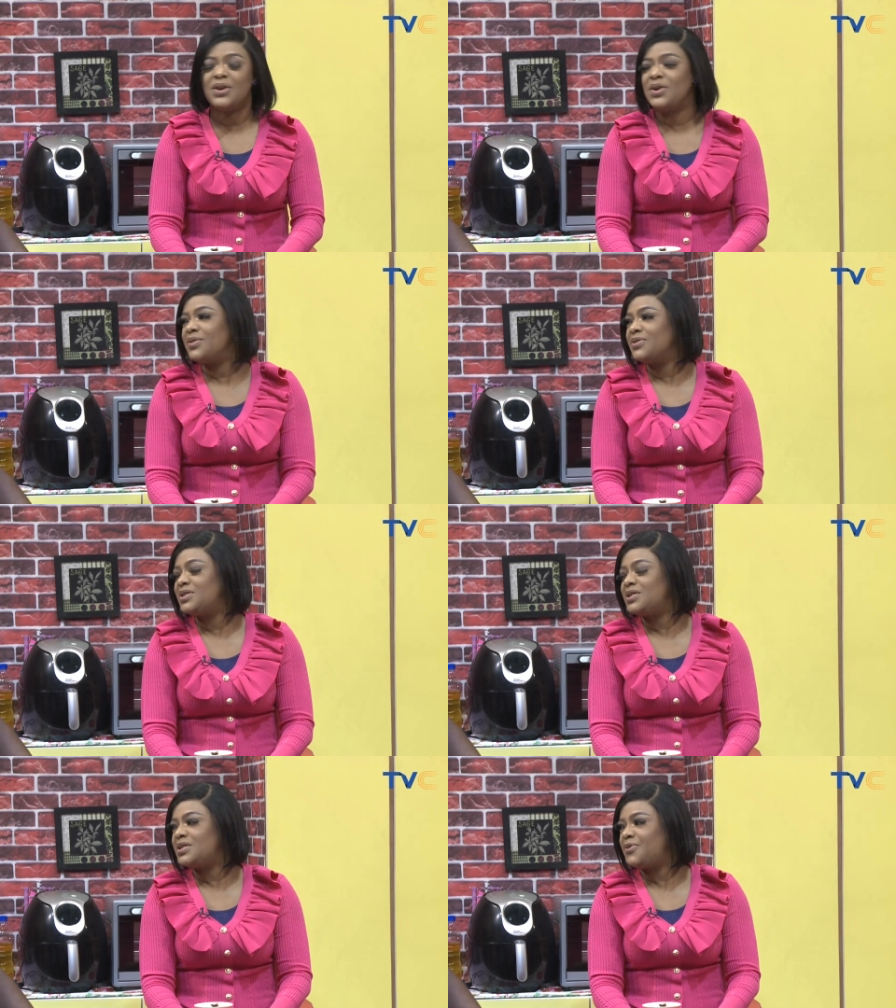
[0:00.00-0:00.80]
You know,
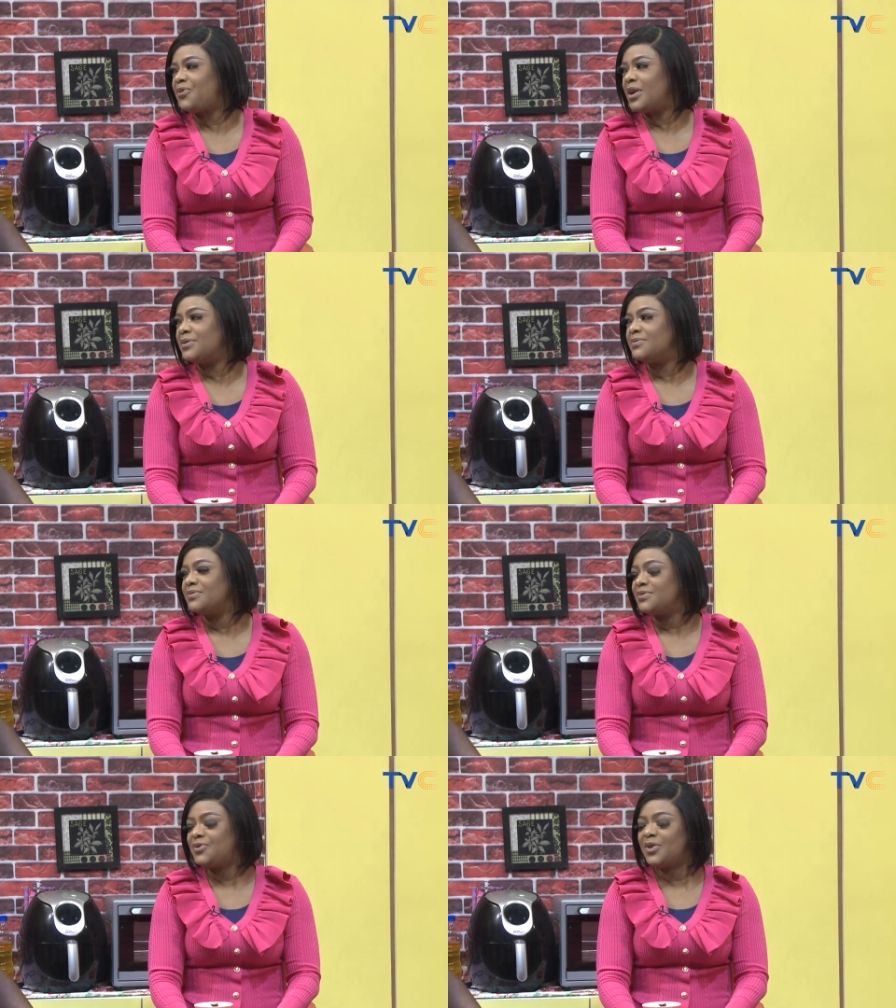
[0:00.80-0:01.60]
it's, it fun. Work.
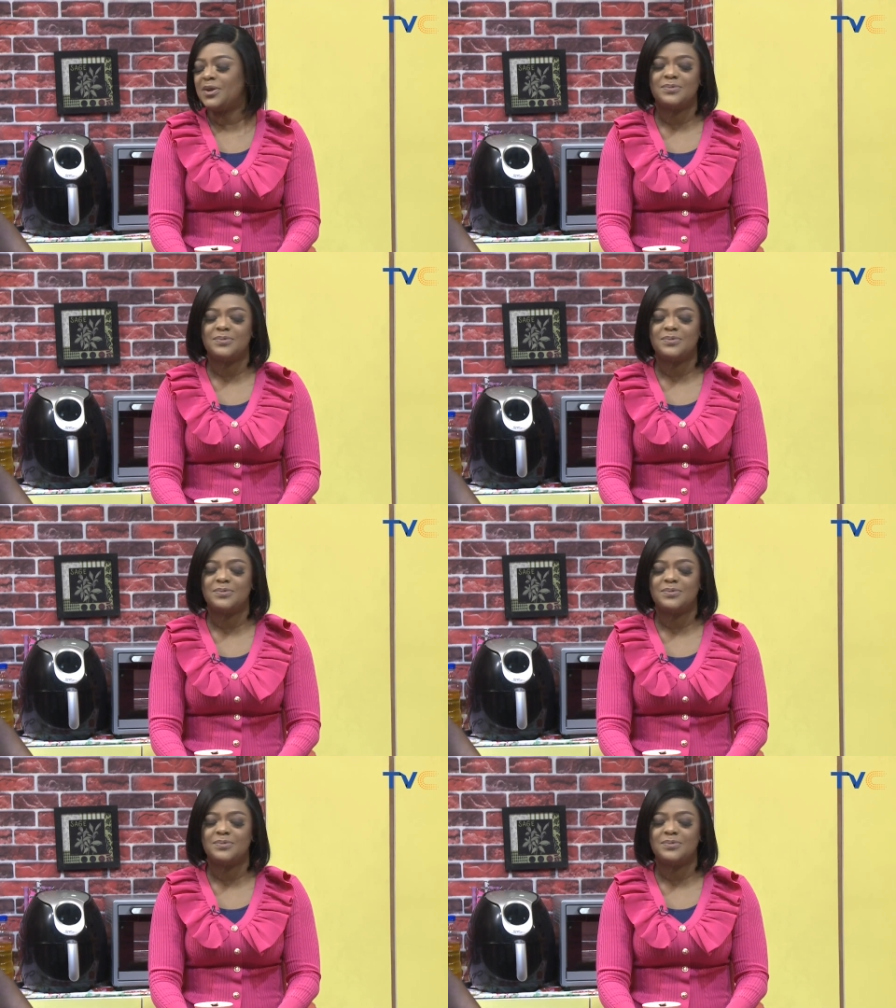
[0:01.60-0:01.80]
Fun.